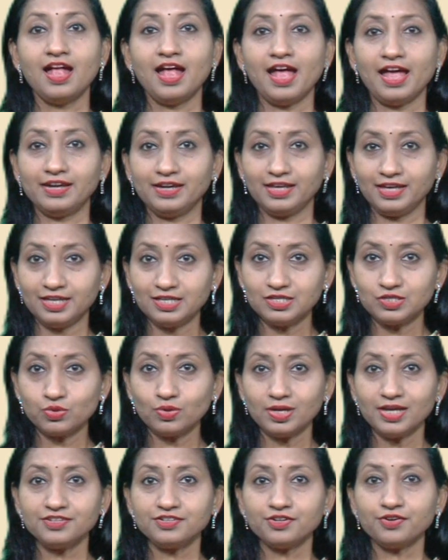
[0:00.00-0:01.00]
An
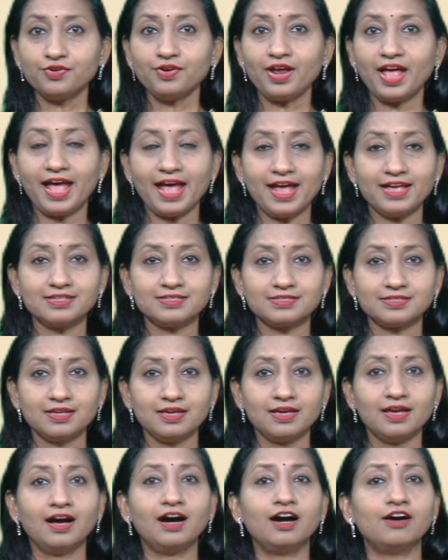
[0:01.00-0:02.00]
insulator has
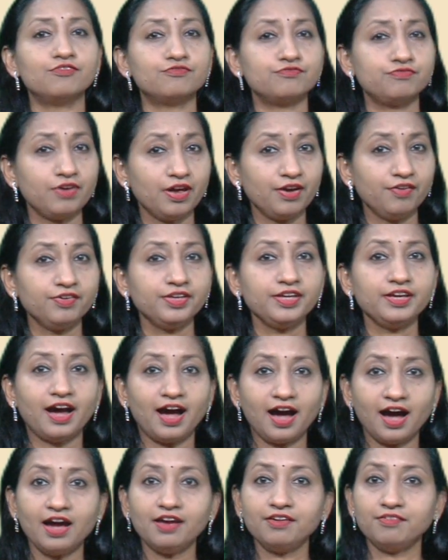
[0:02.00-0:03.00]
a very
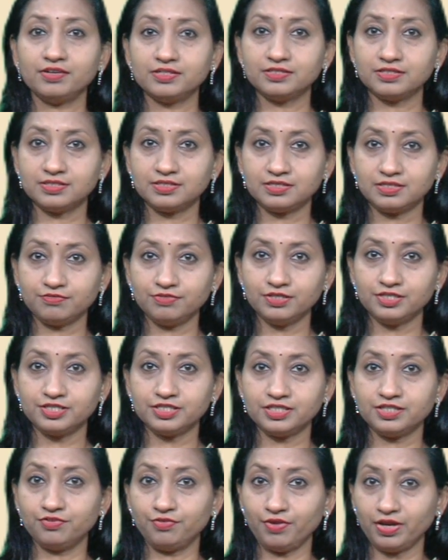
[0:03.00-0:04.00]
high
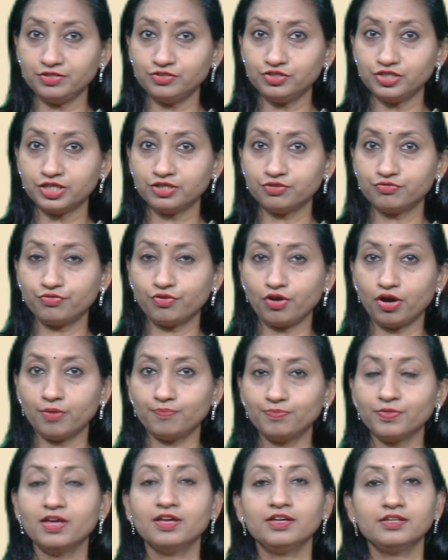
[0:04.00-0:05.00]
resistivity ranging from